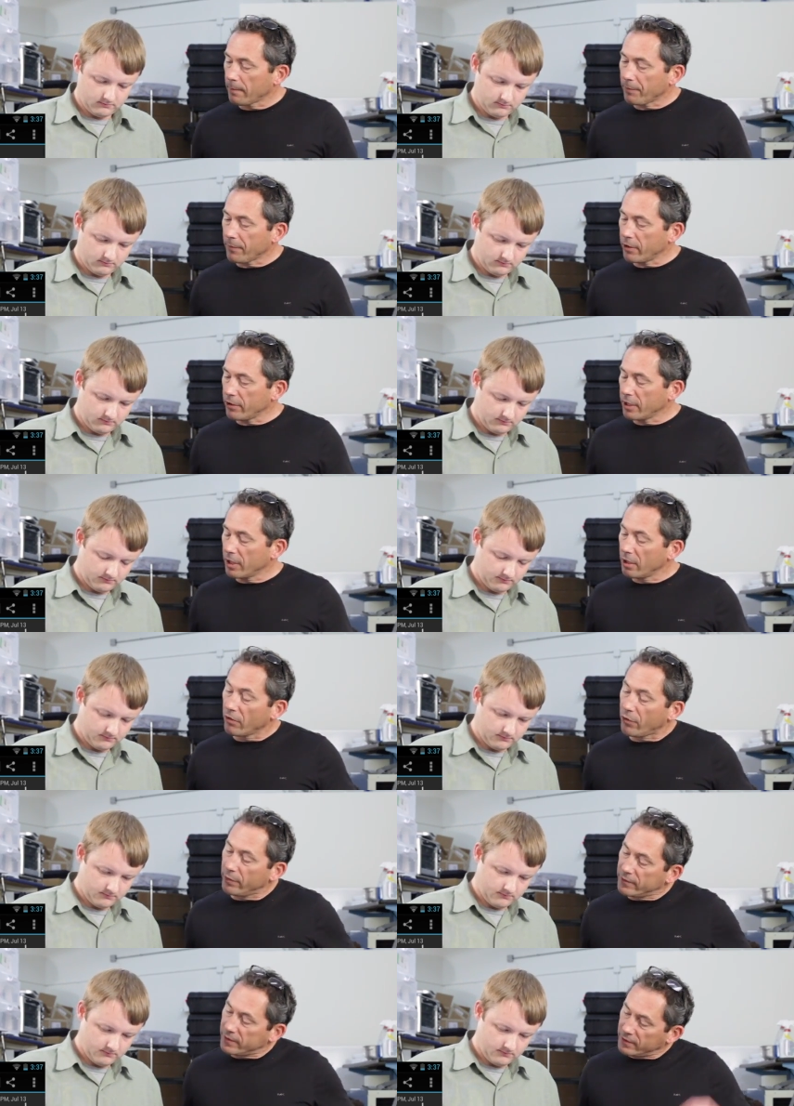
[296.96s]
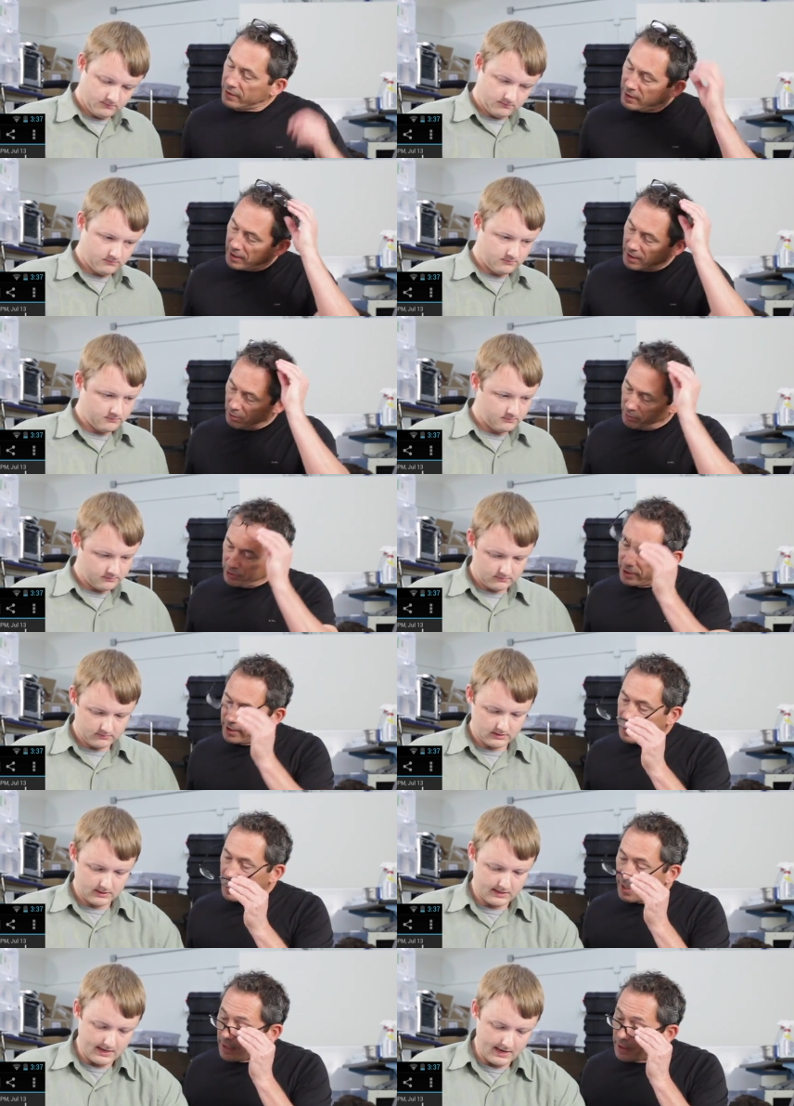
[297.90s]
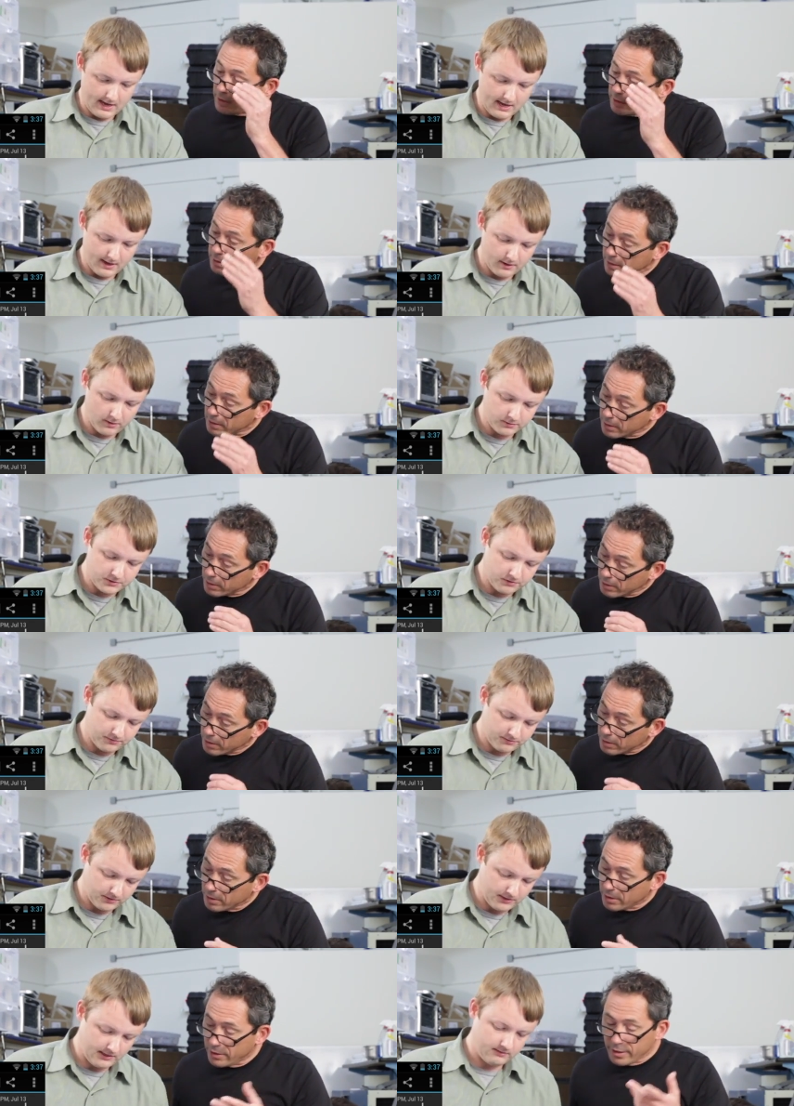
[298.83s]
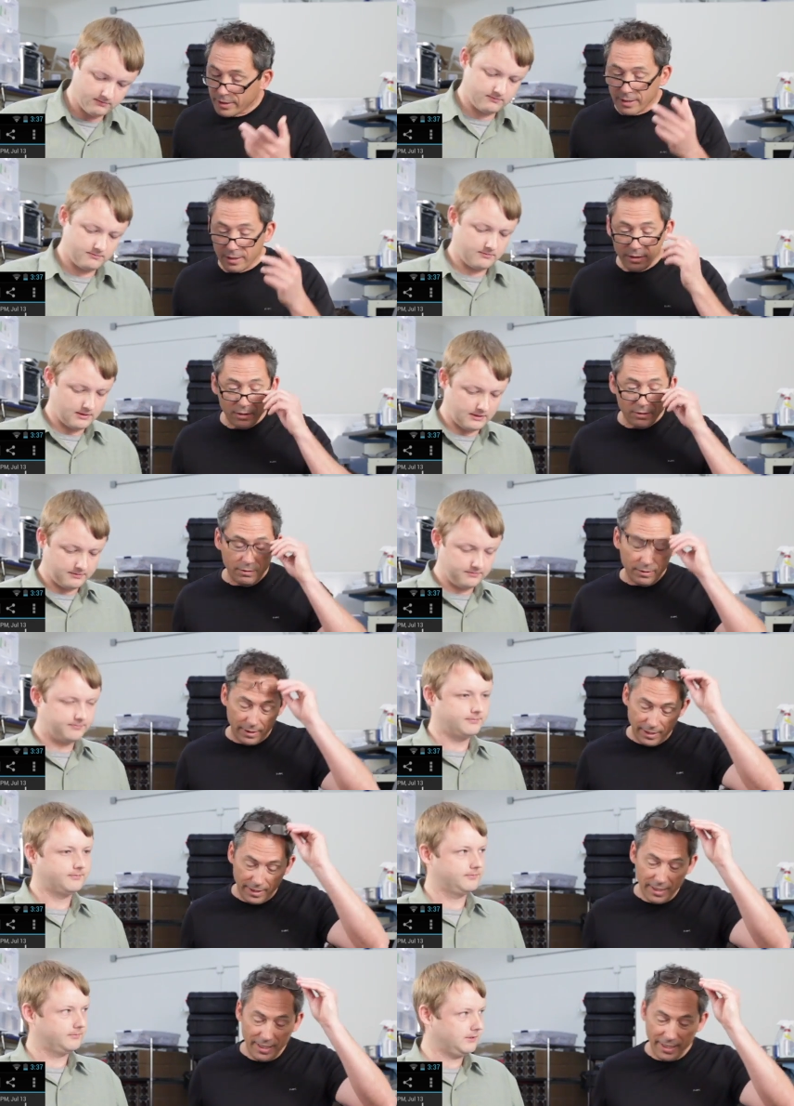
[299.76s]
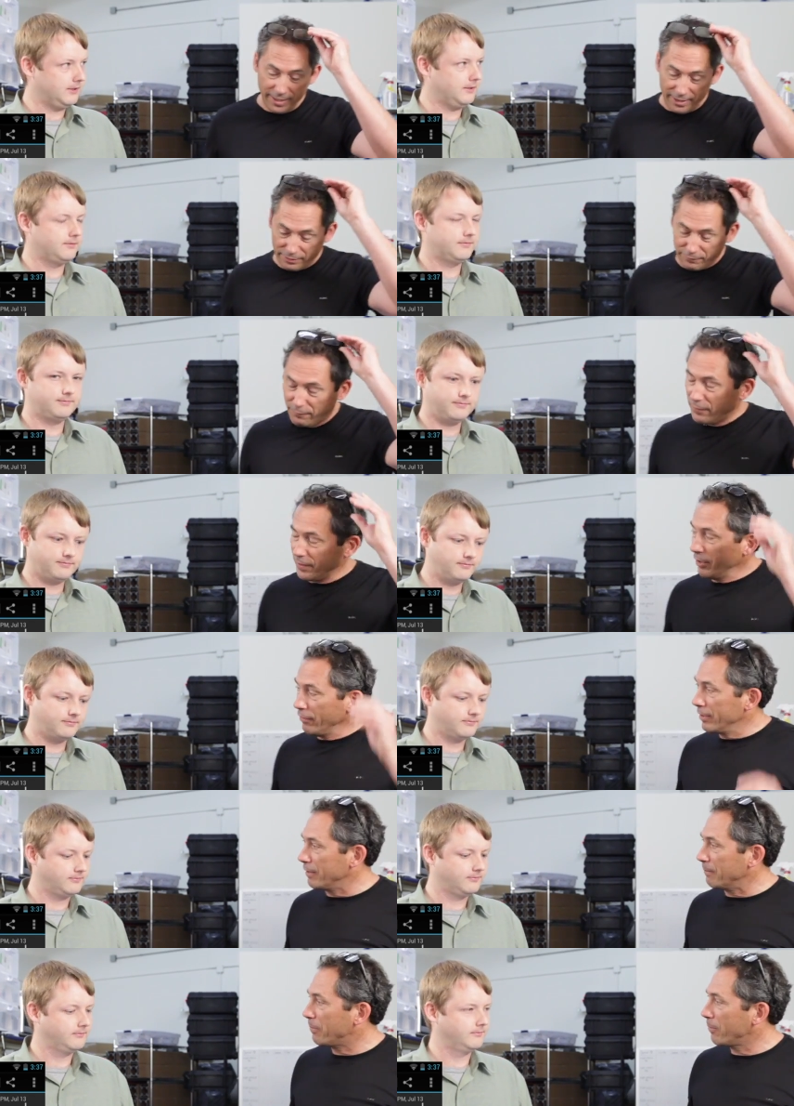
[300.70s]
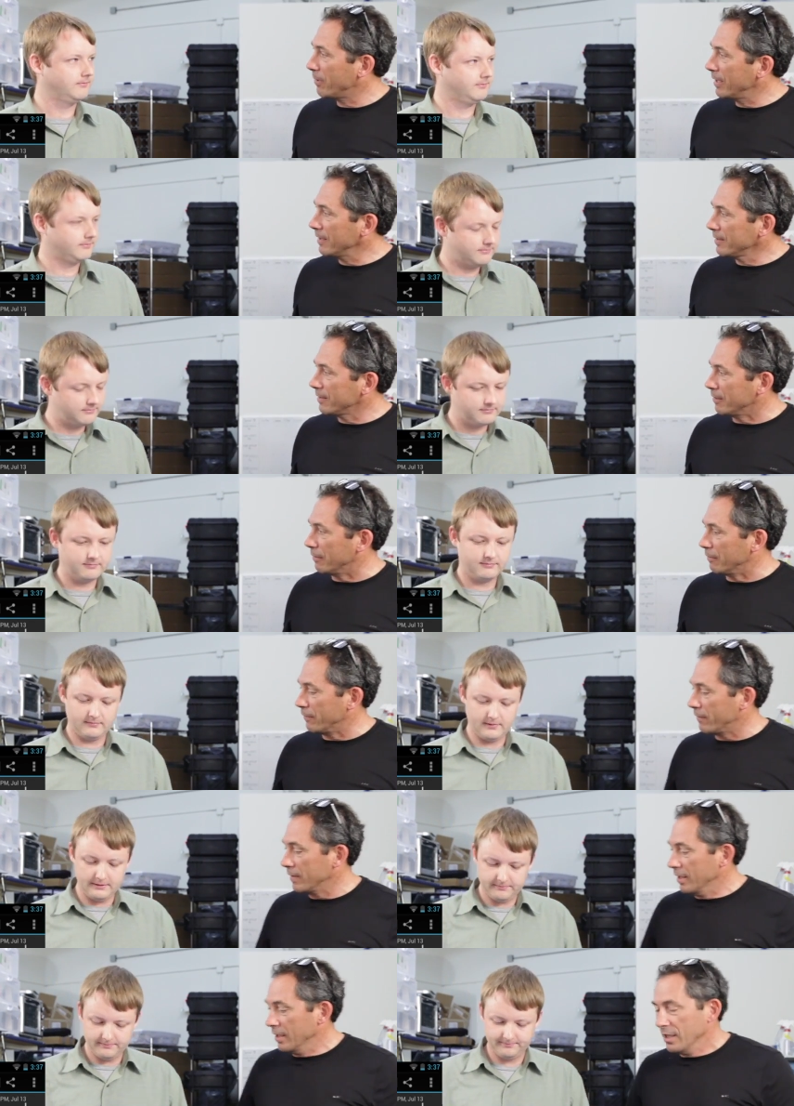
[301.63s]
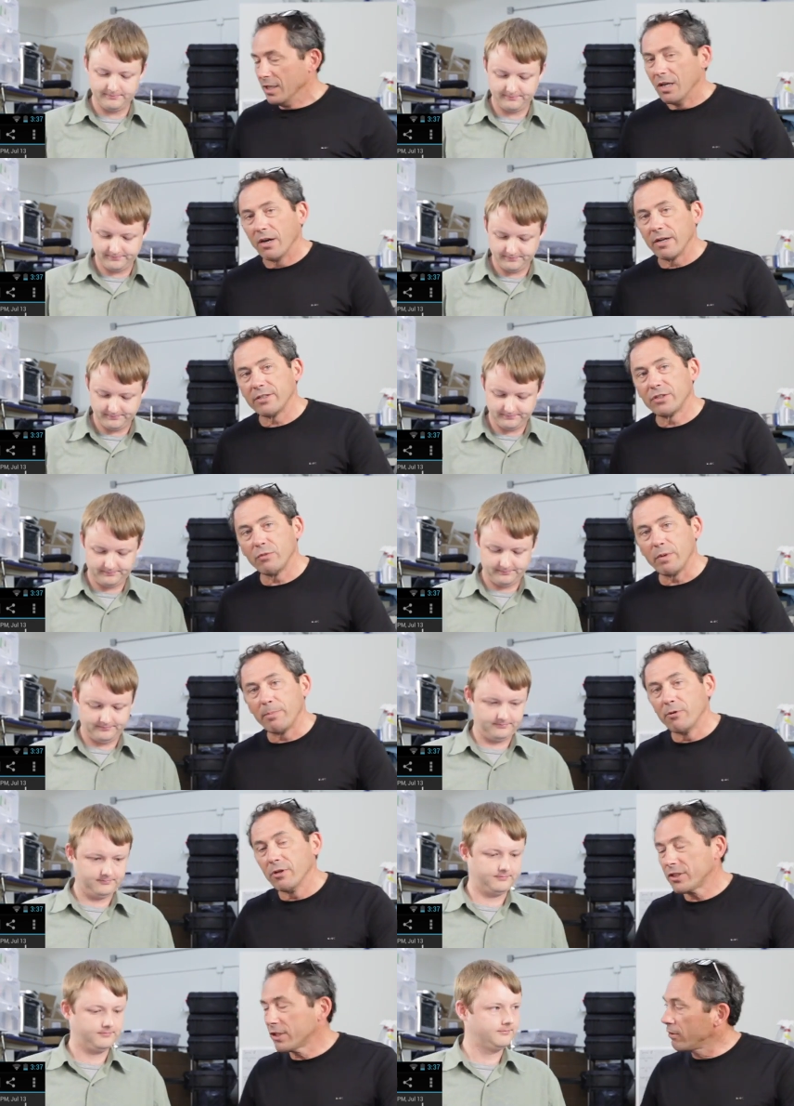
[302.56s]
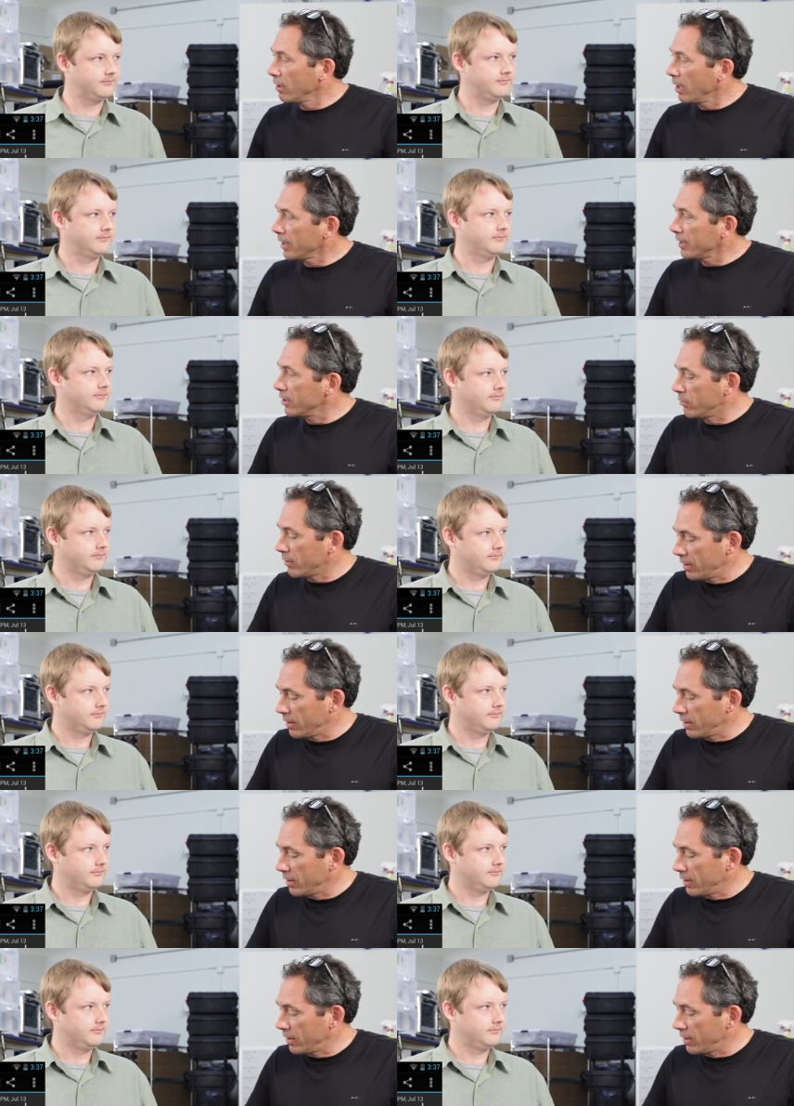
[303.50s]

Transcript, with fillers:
Speaker 1: There you go, 360 l What you got? Uh, 023. There you go. Nice. Very impressive. All right, should we push our luck and